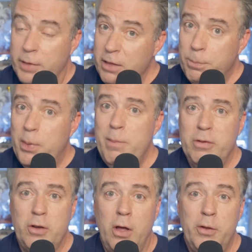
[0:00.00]
So that's pretty
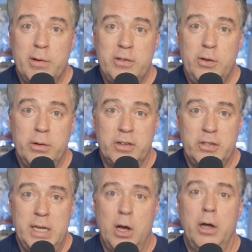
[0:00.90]
much all there is to it,
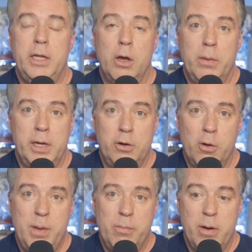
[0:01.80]
to sync audio in
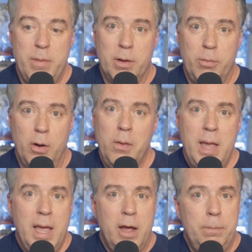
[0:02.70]
Adobe Premiere Pro.